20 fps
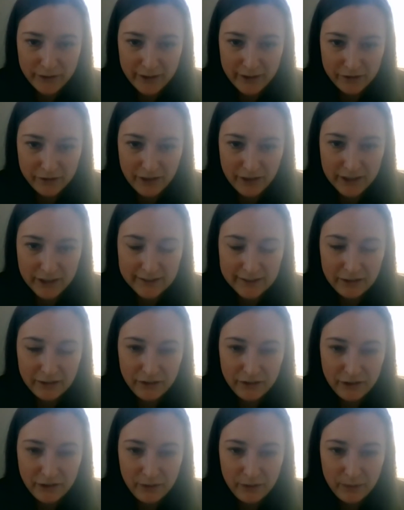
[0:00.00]
they should
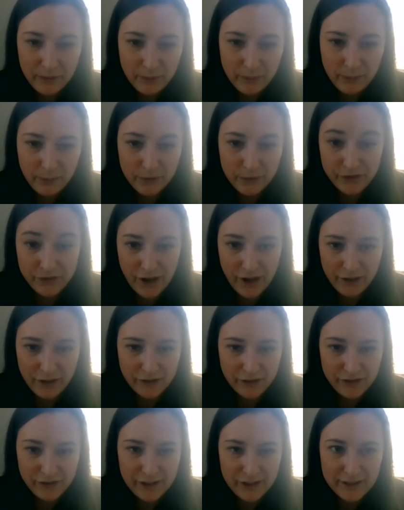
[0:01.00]
listen to was
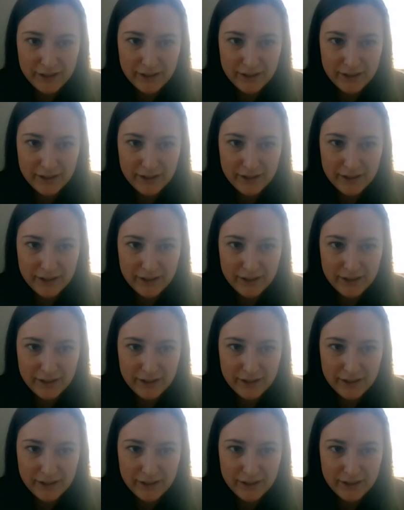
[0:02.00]
challenging.